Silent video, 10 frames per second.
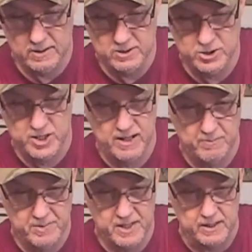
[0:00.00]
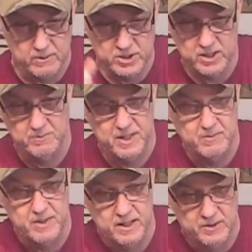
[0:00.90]

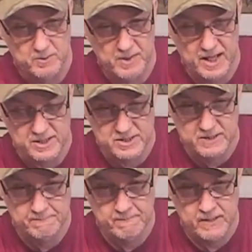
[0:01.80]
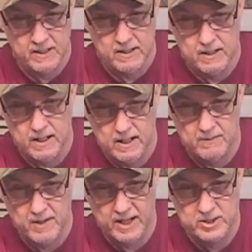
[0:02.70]
GMB being the best.
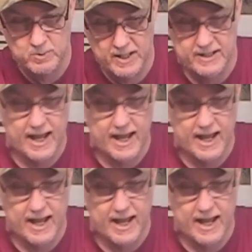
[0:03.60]
I explained